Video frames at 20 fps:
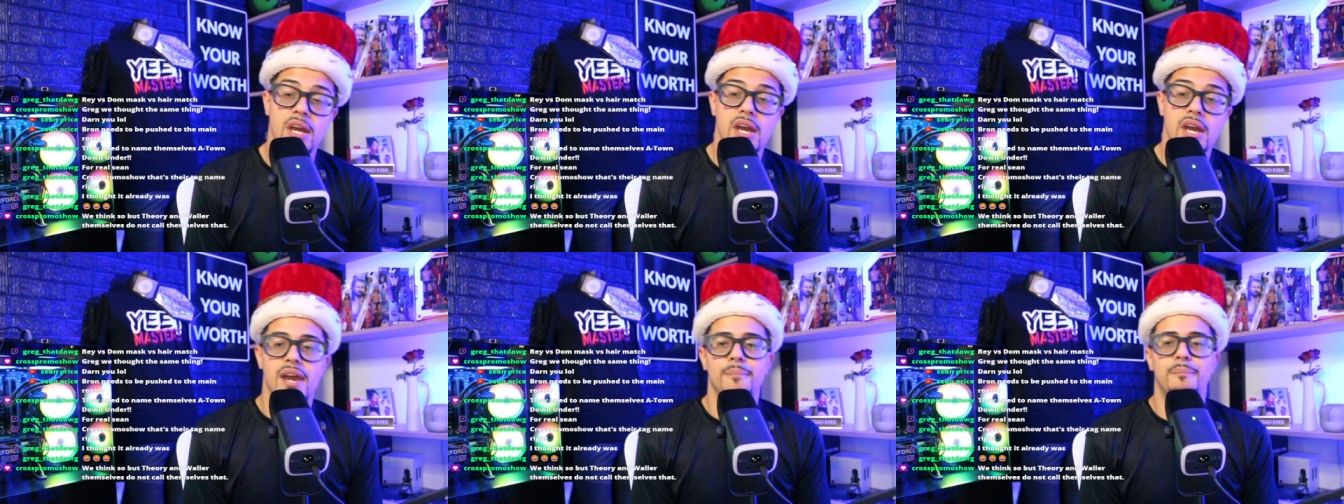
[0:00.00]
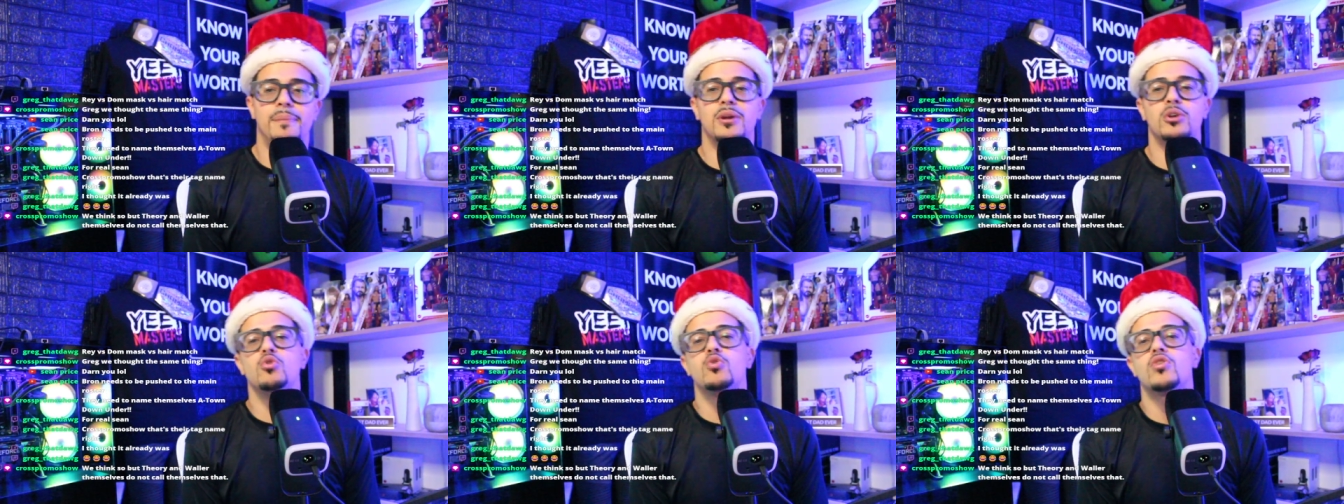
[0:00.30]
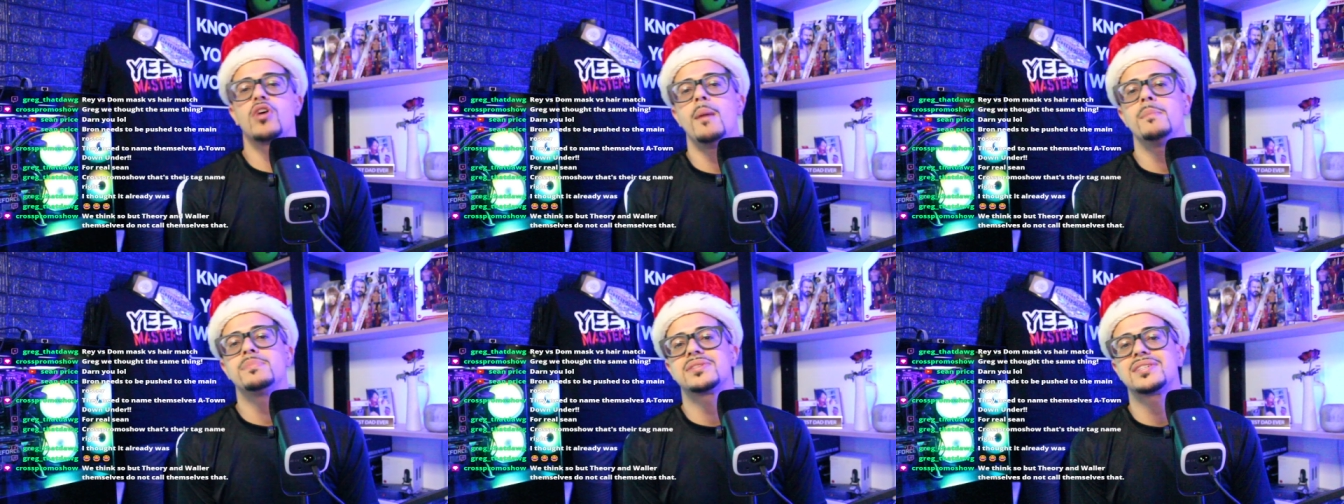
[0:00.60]
but who
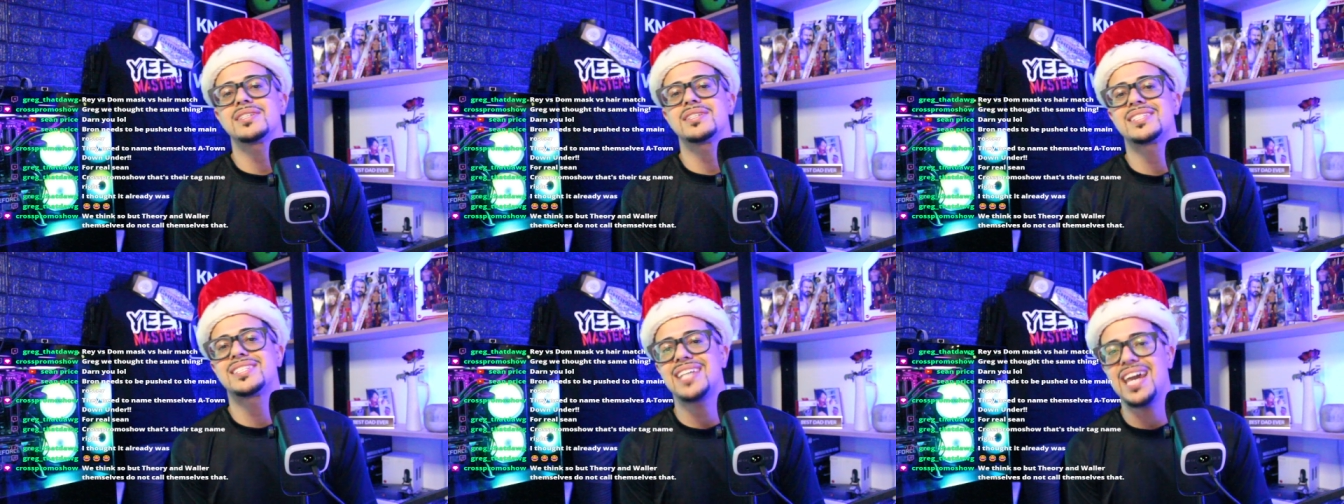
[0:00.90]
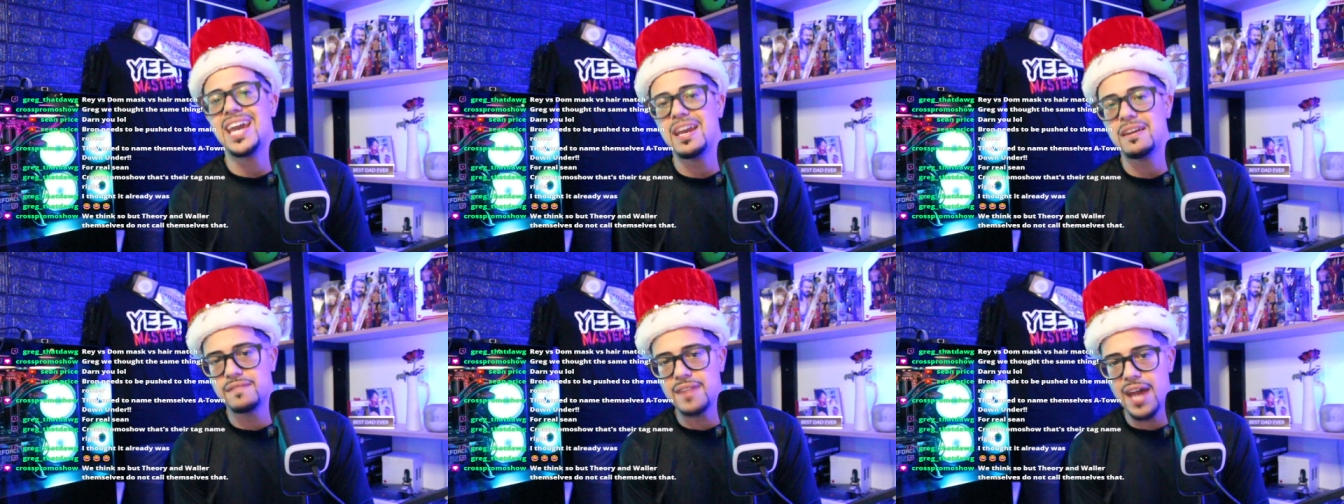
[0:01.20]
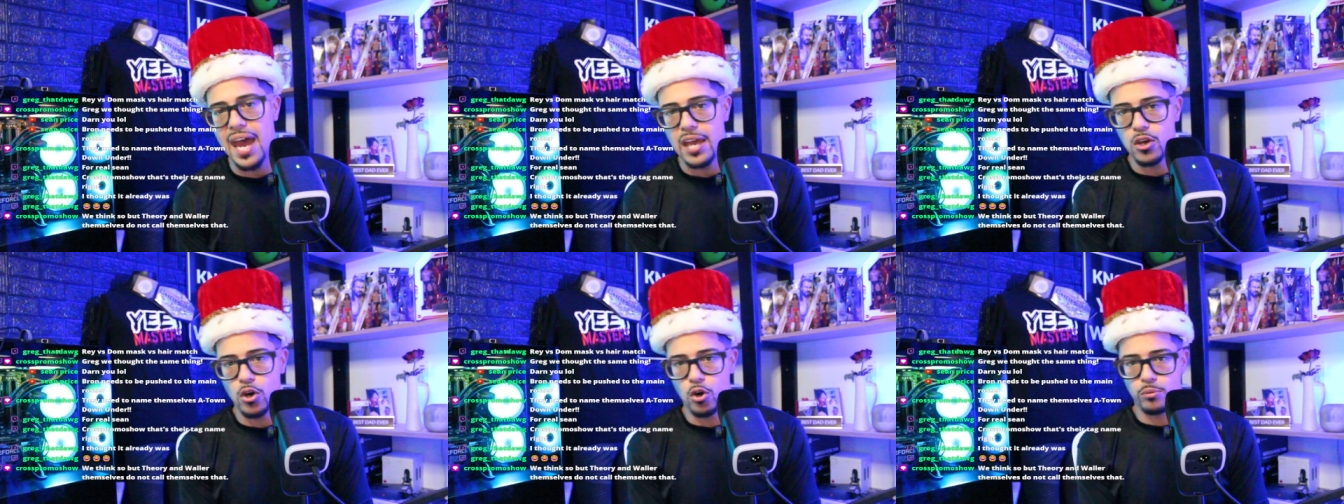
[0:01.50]
comes to save
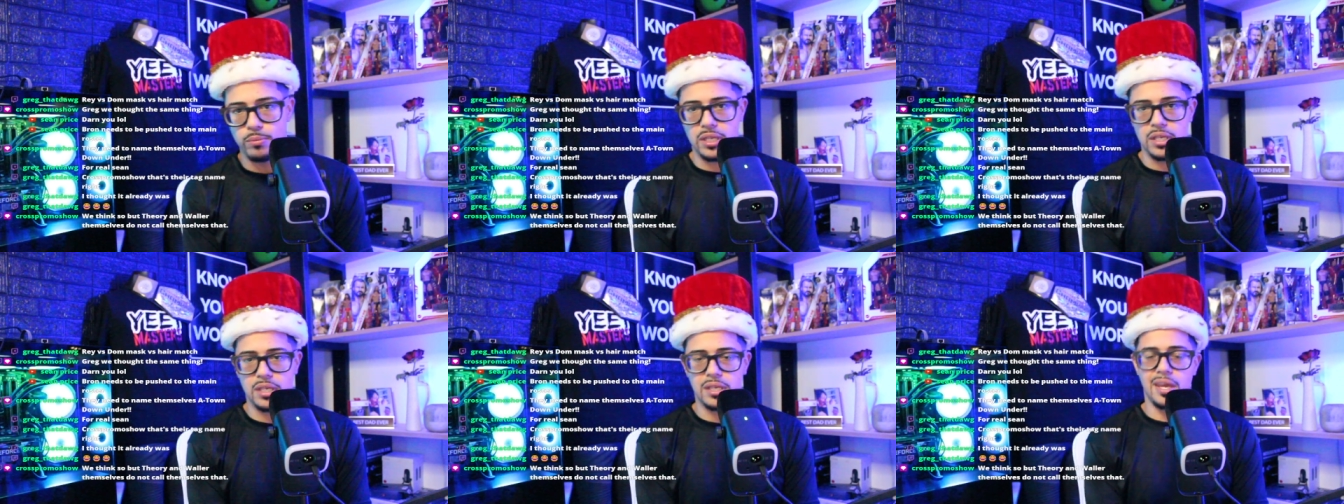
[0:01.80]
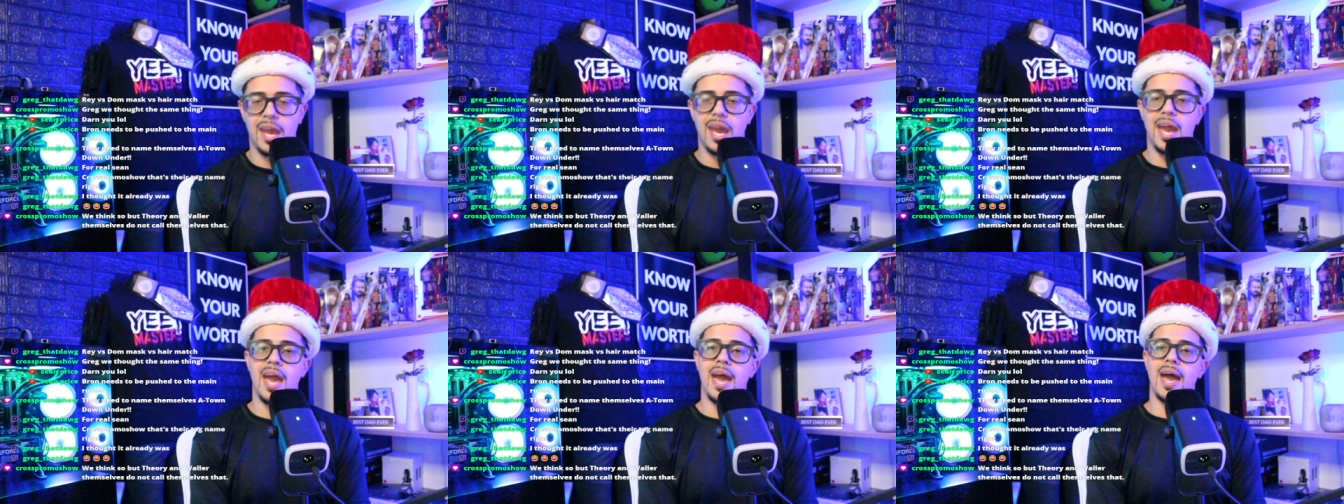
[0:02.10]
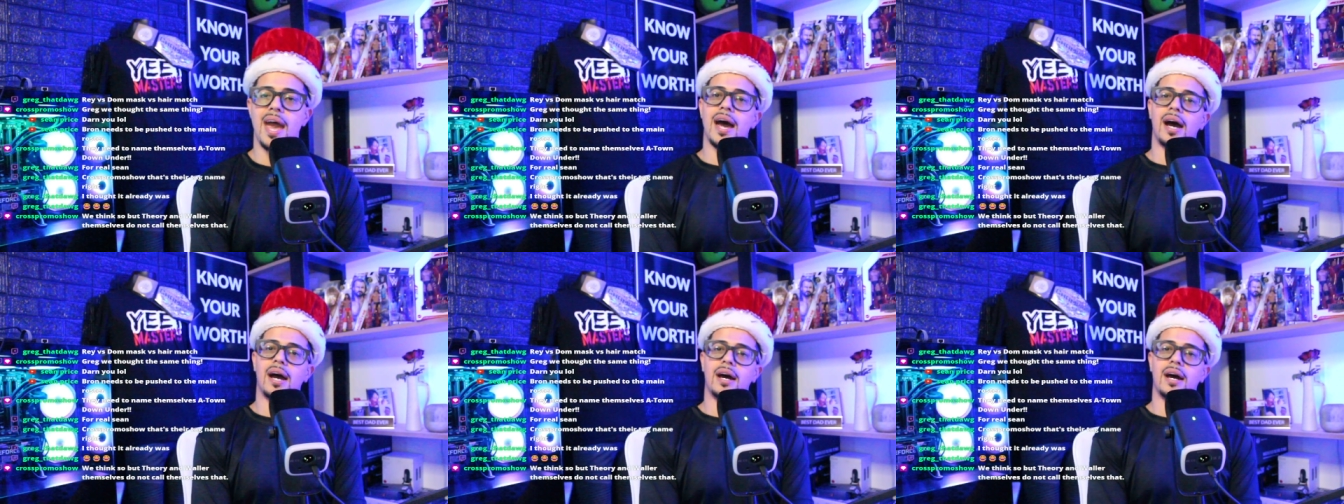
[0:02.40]
Naomi? Yeah.